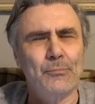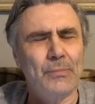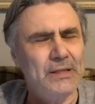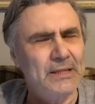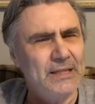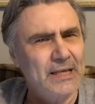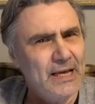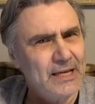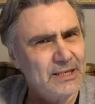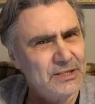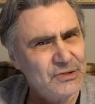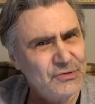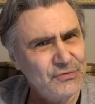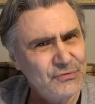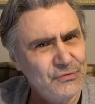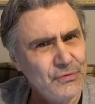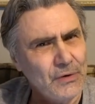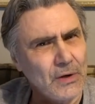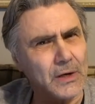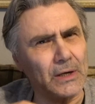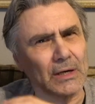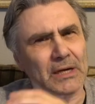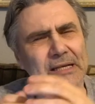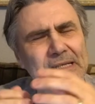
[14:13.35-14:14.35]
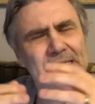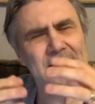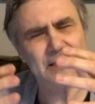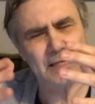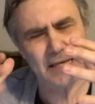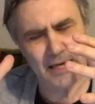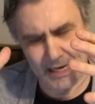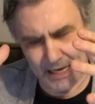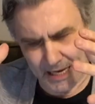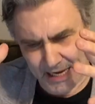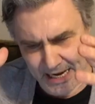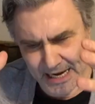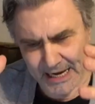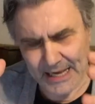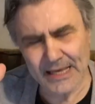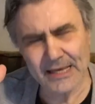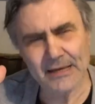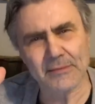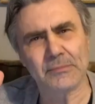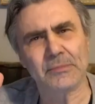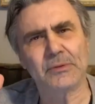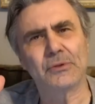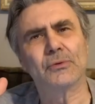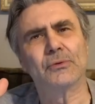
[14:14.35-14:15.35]
but as far as I
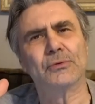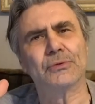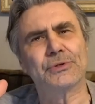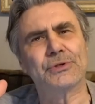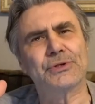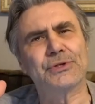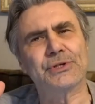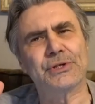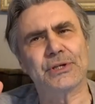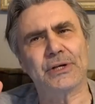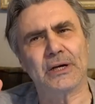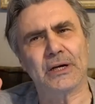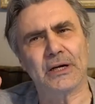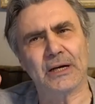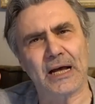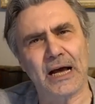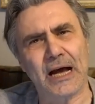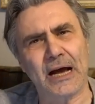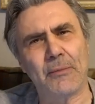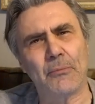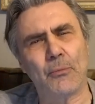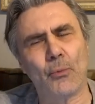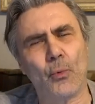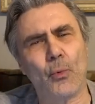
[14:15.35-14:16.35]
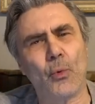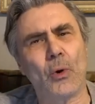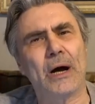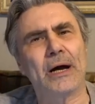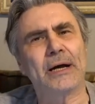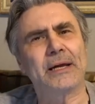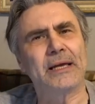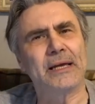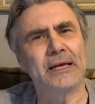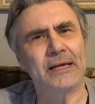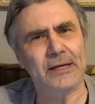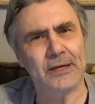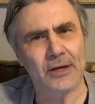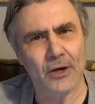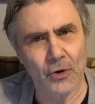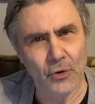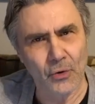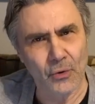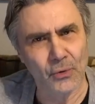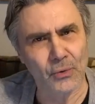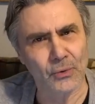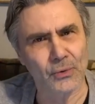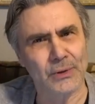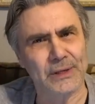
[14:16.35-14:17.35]
am concerned, I'm walking
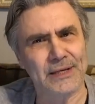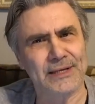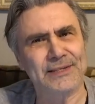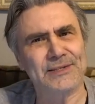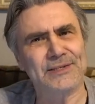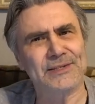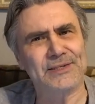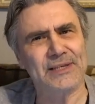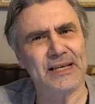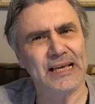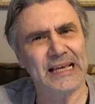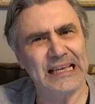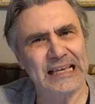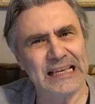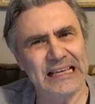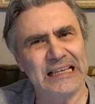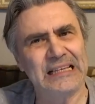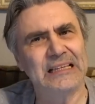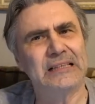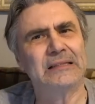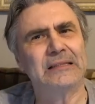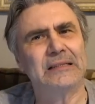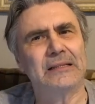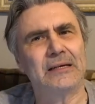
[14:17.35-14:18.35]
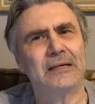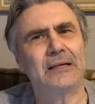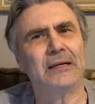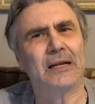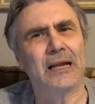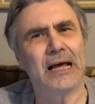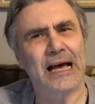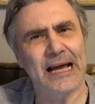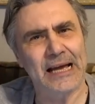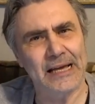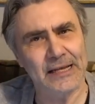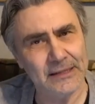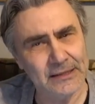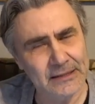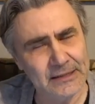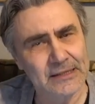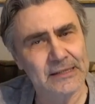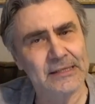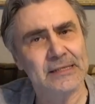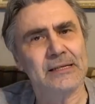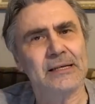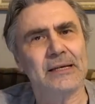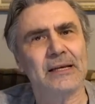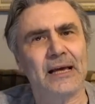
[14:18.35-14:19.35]
always in the light
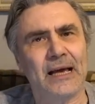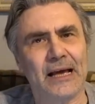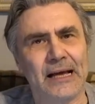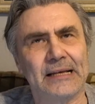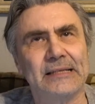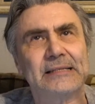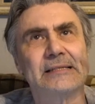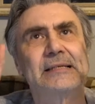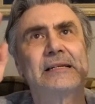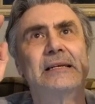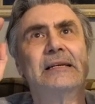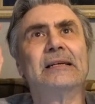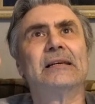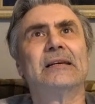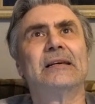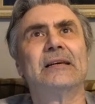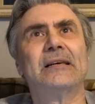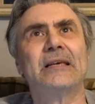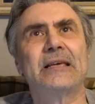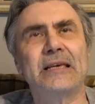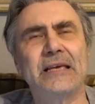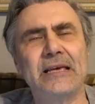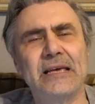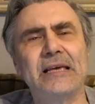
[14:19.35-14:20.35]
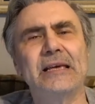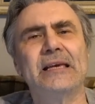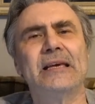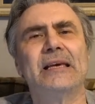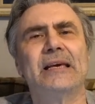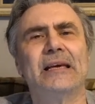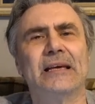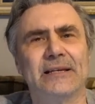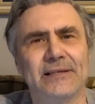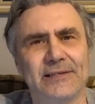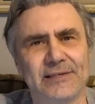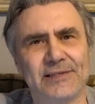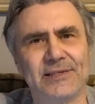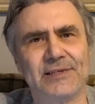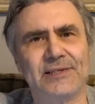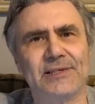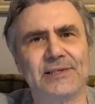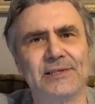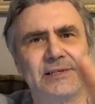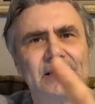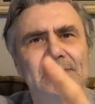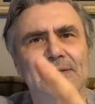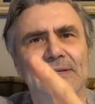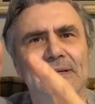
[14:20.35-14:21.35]
as he
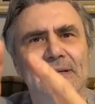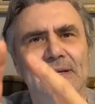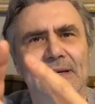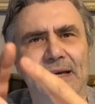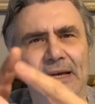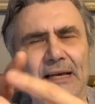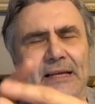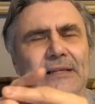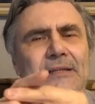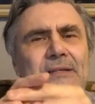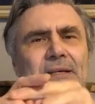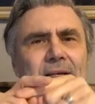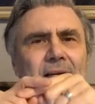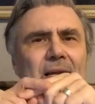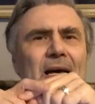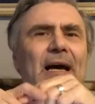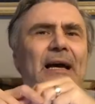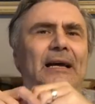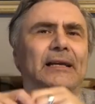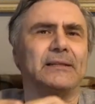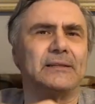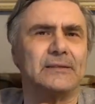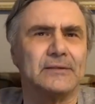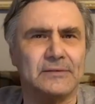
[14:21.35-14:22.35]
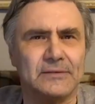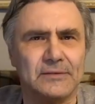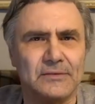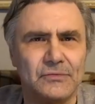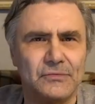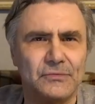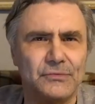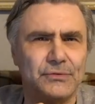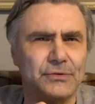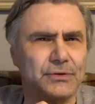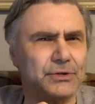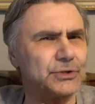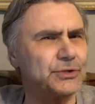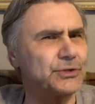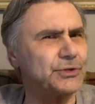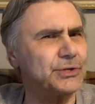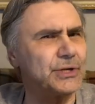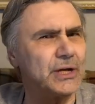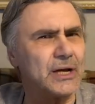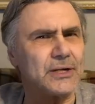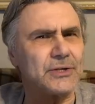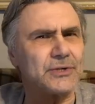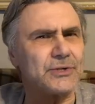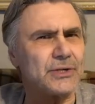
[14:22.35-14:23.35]
is in the light. First
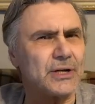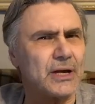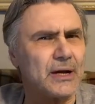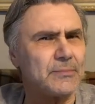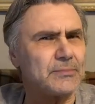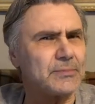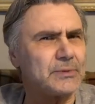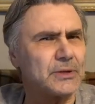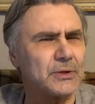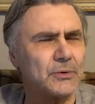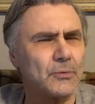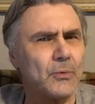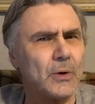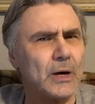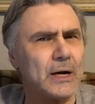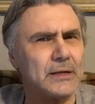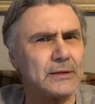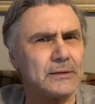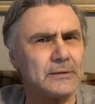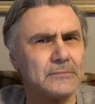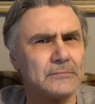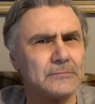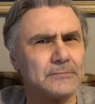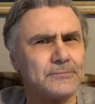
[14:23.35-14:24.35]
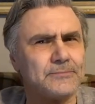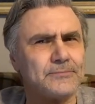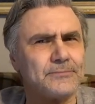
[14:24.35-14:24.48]
John chapter 1.